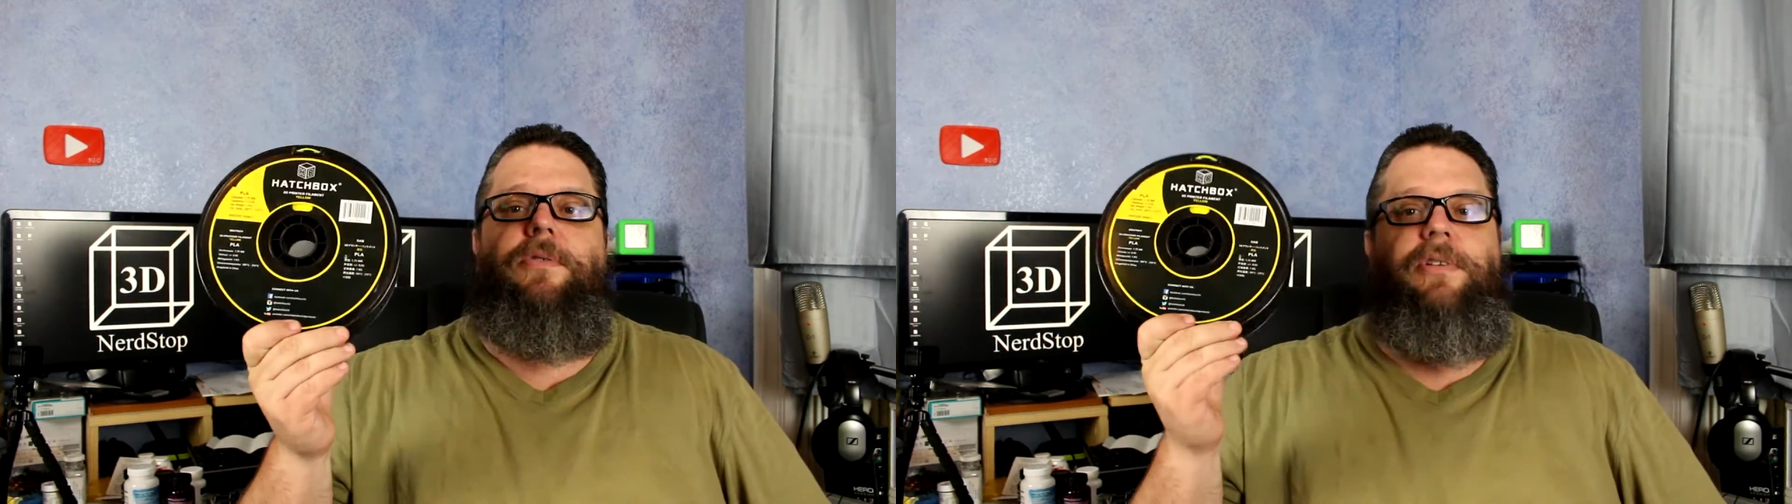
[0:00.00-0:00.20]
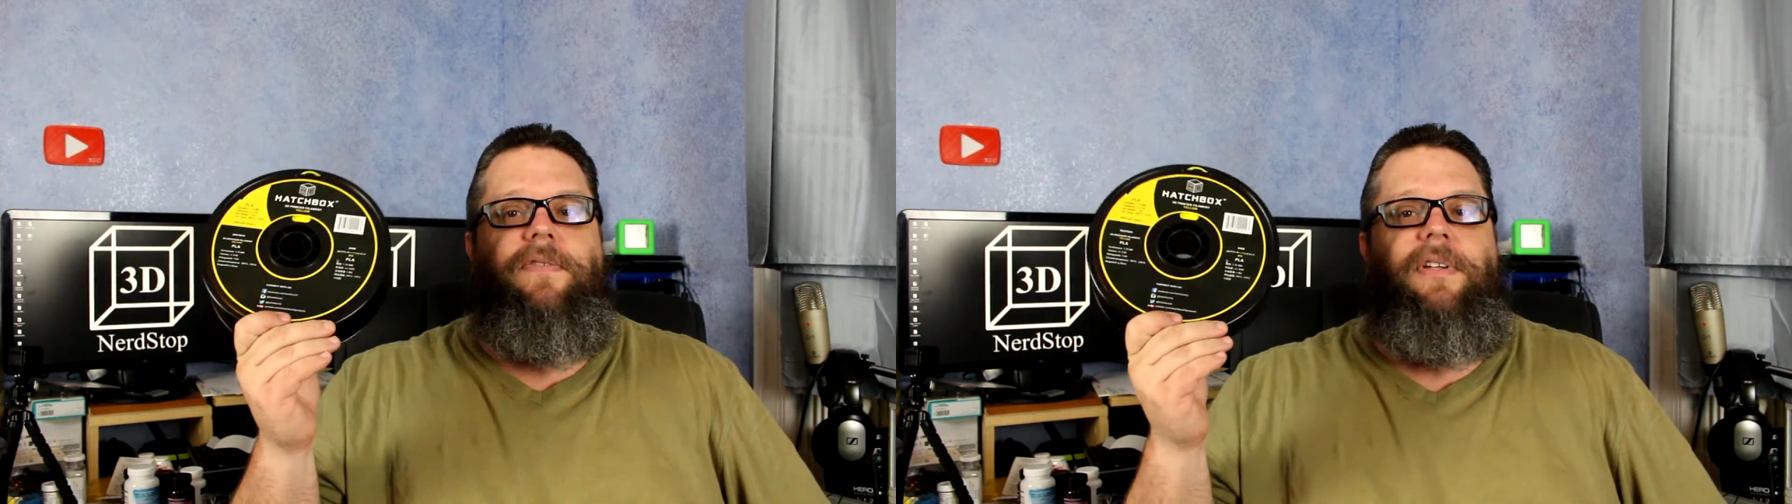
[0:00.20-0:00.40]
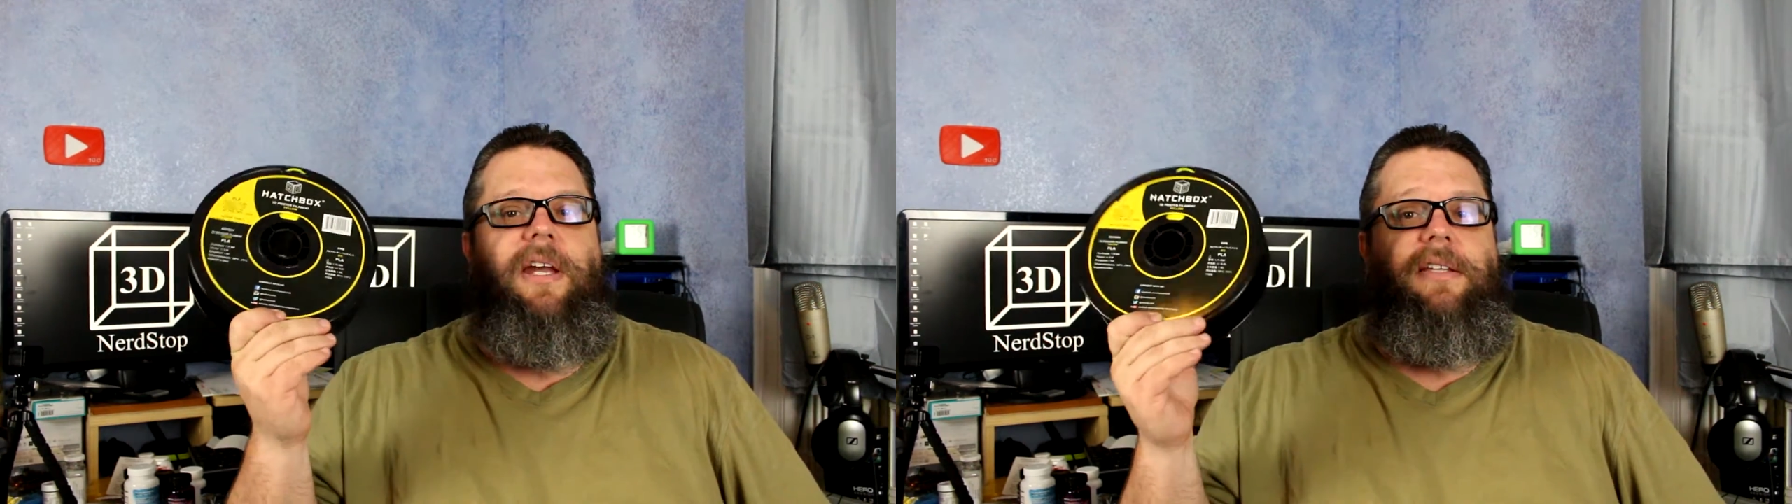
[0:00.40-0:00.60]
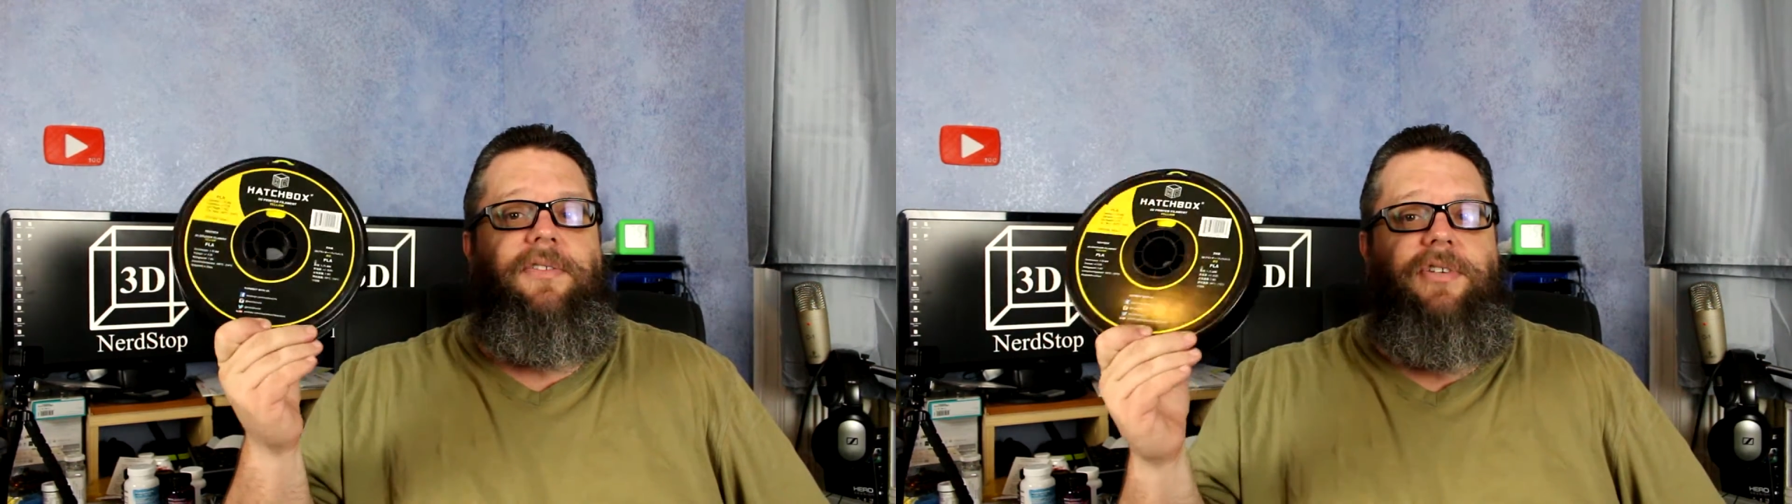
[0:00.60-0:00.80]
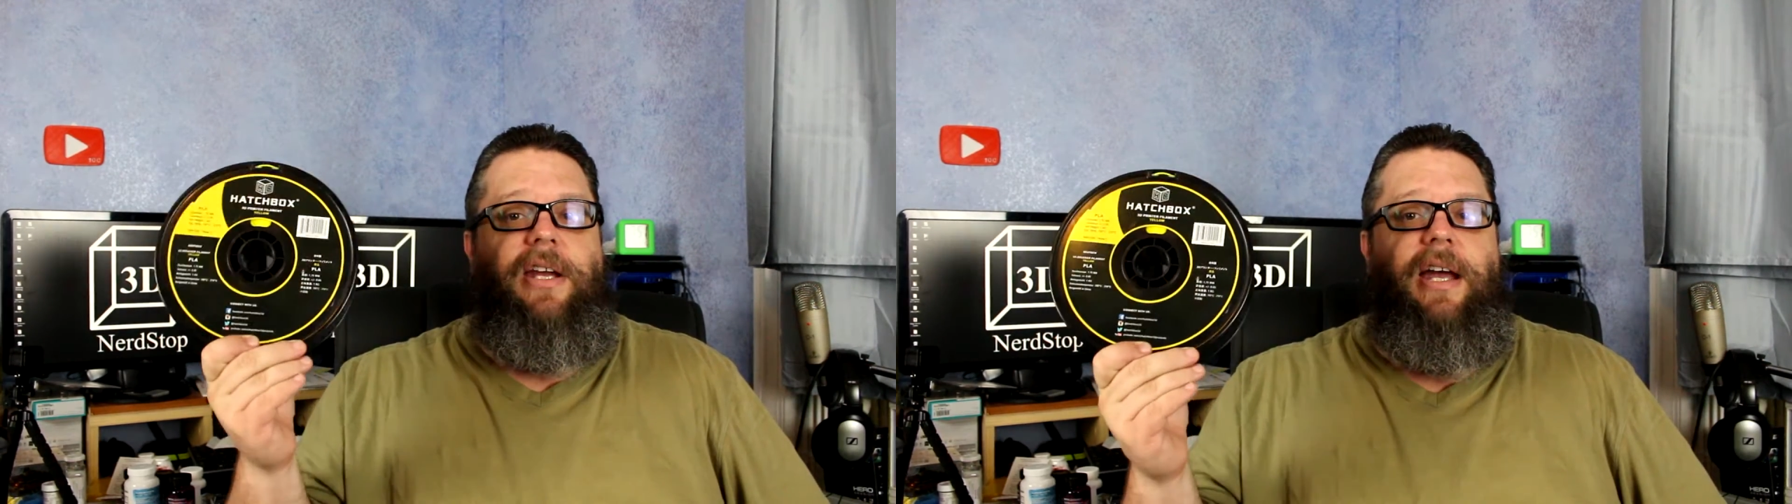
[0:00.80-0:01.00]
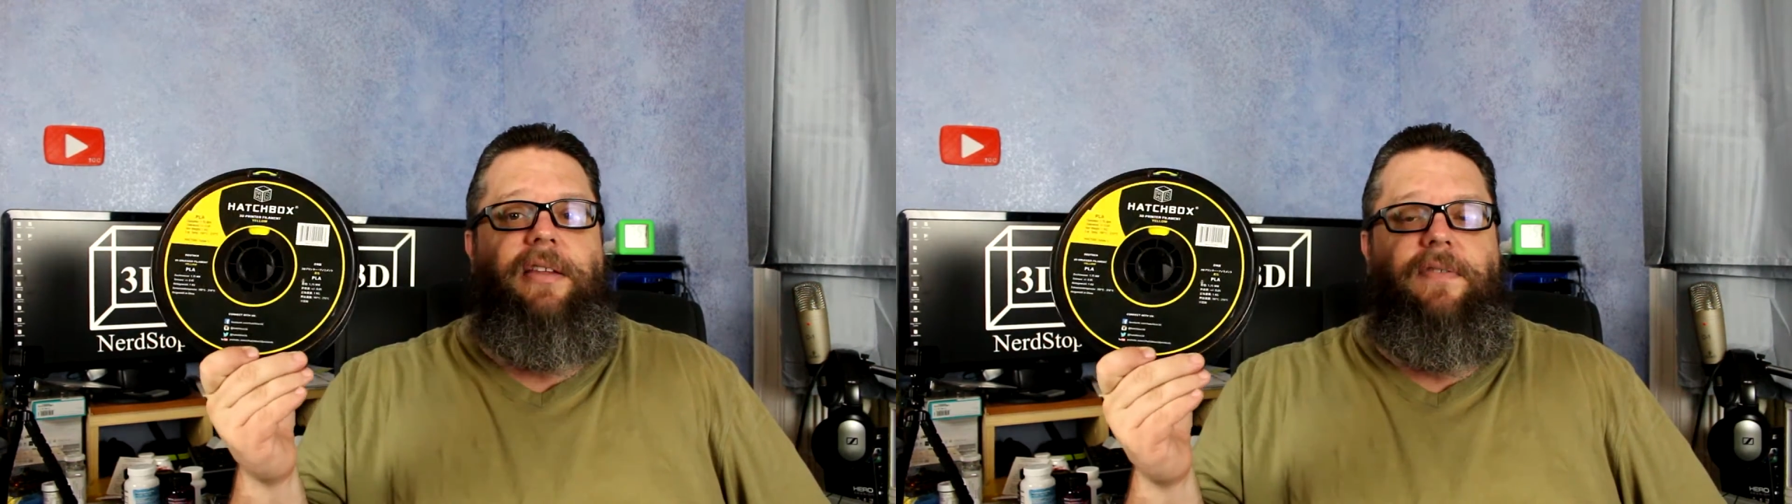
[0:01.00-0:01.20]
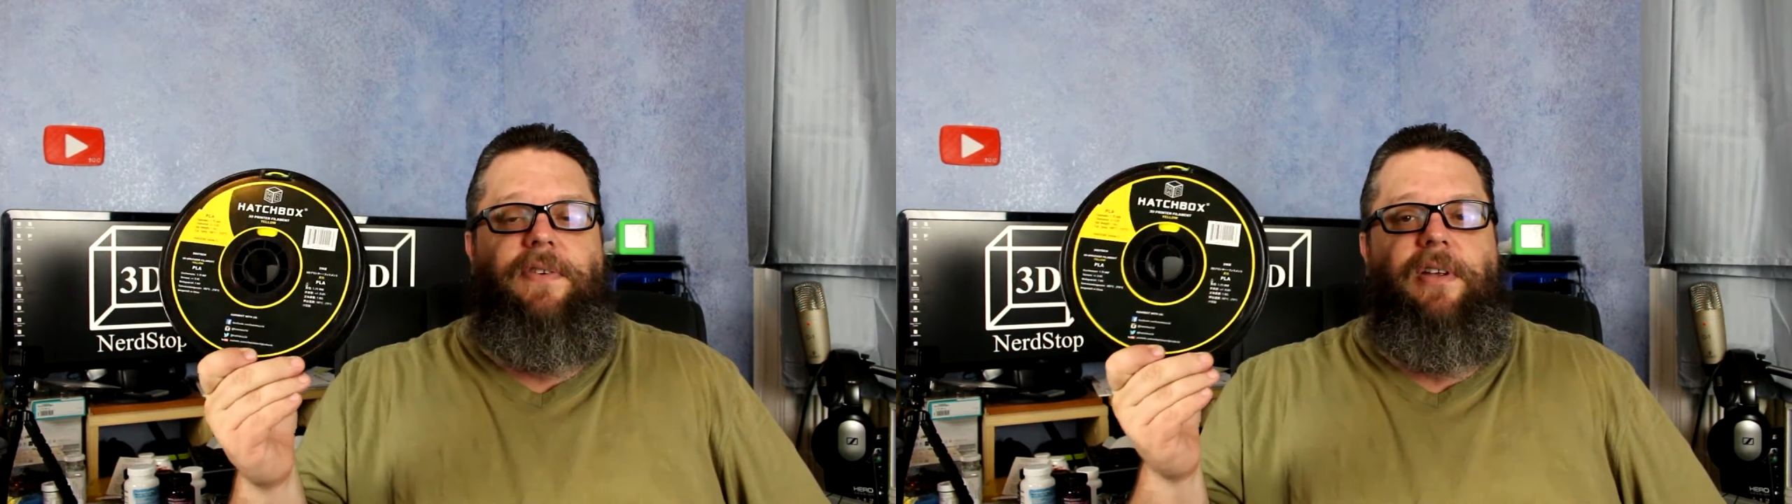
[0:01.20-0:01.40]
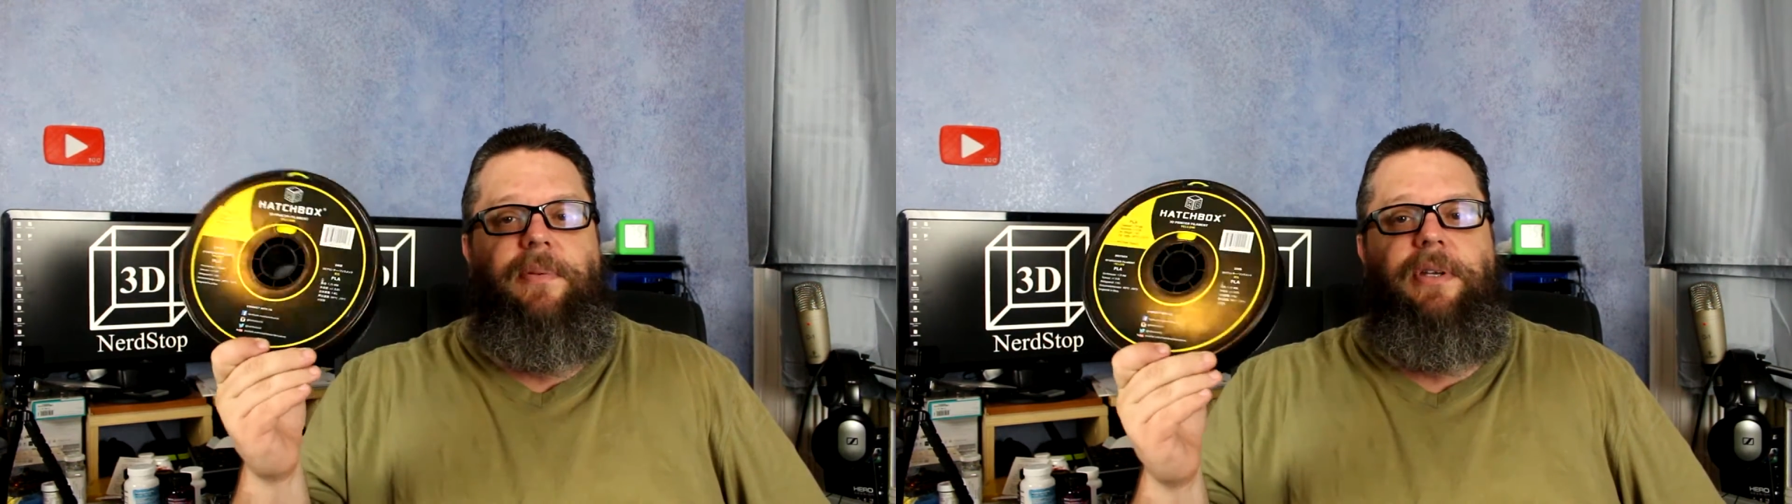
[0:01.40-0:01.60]
so if you'd like to check out the
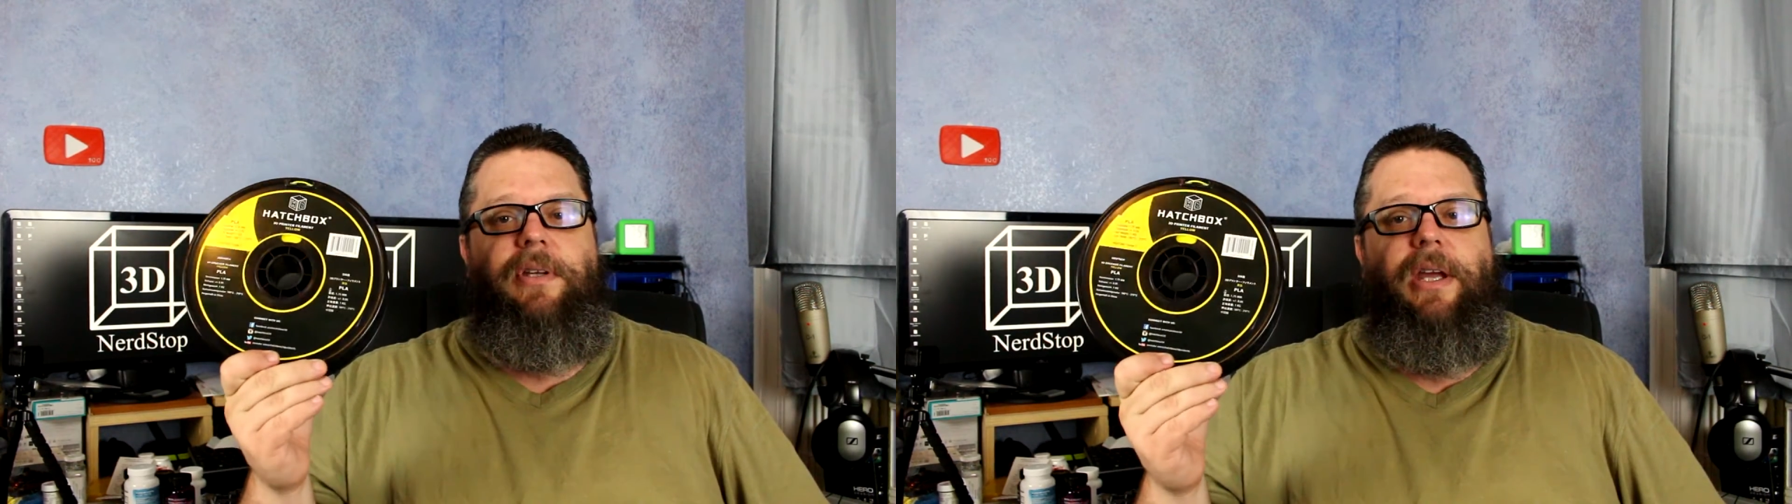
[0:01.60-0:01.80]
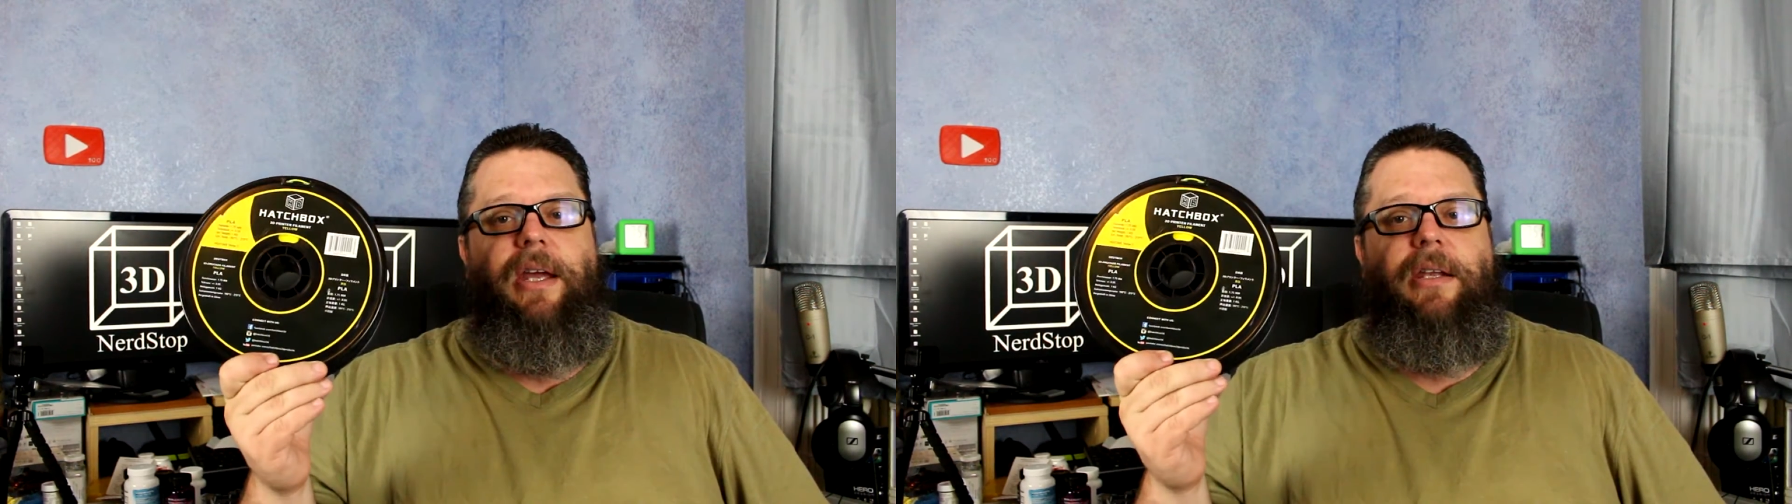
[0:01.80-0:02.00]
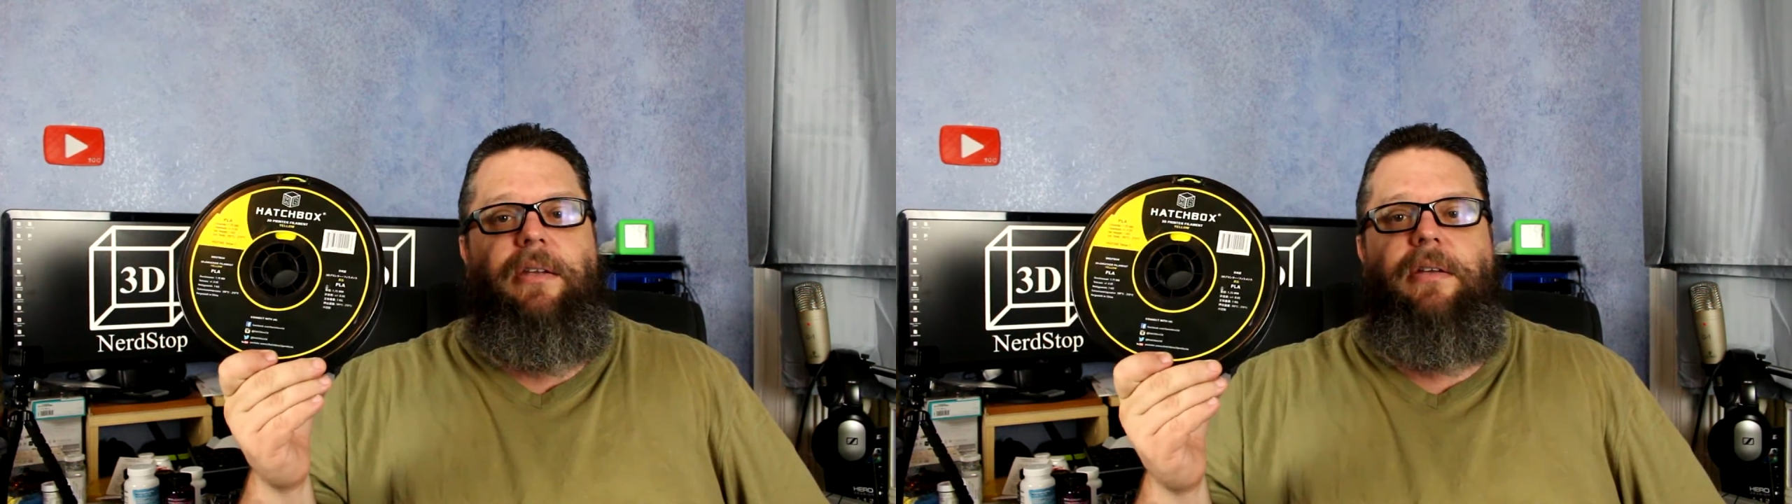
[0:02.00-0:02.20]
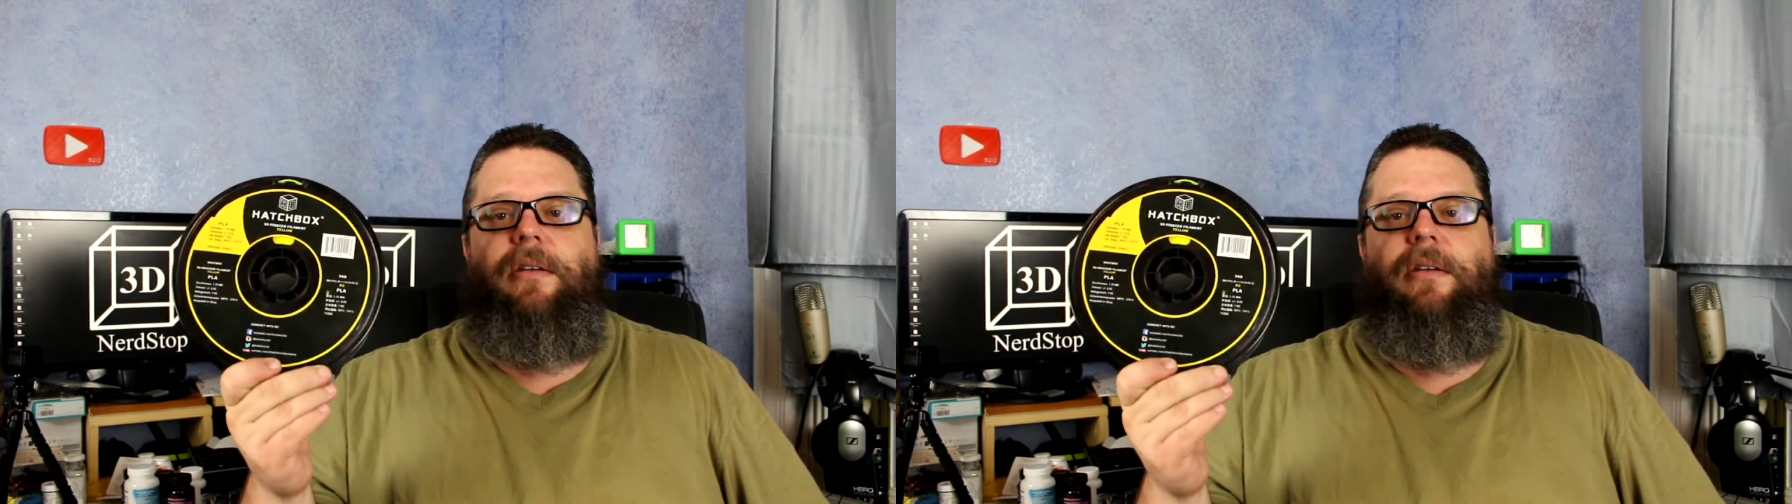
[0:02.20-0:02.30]
filament, you can.